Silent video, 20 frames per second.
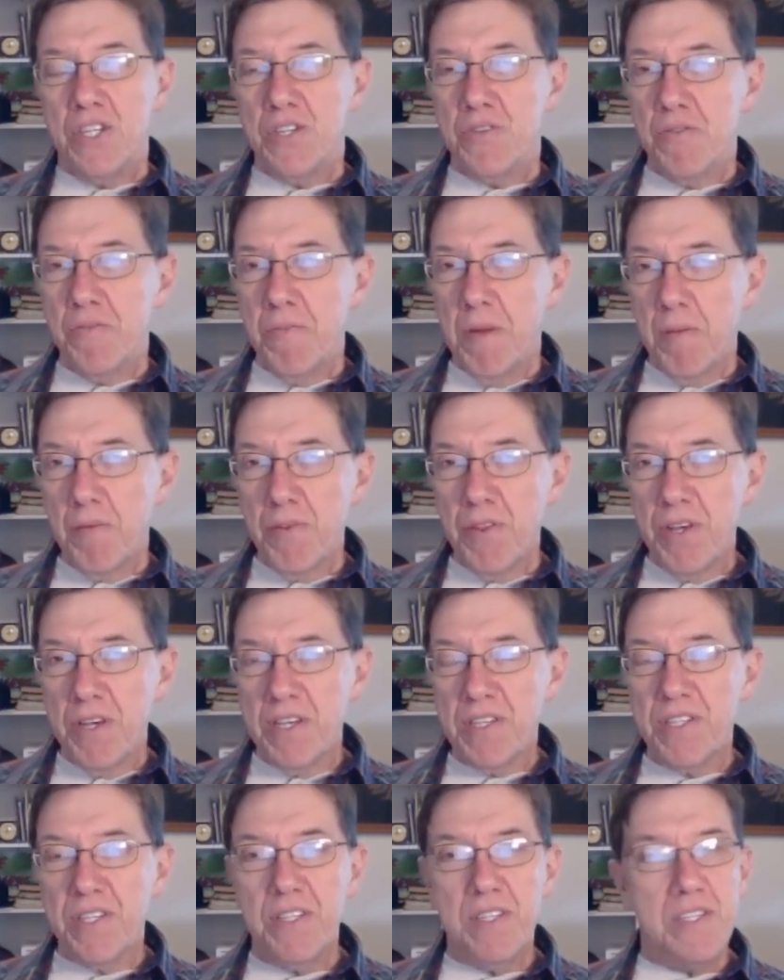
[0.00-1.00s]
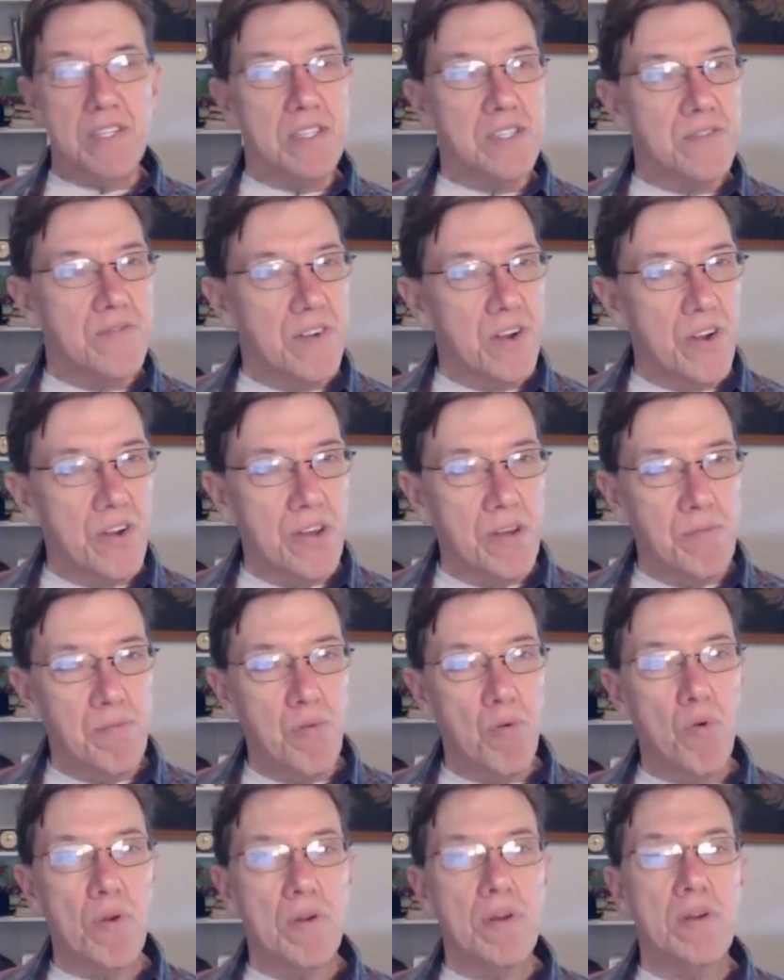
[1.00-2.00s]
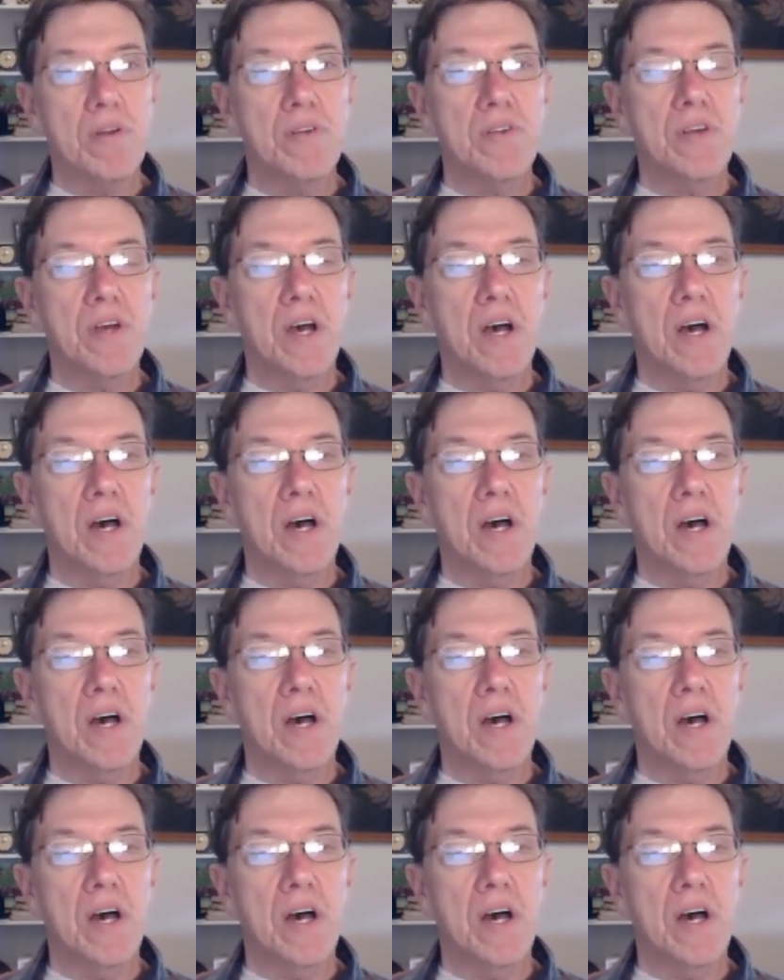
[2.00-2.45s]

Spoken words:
Just remember this, and this is very important.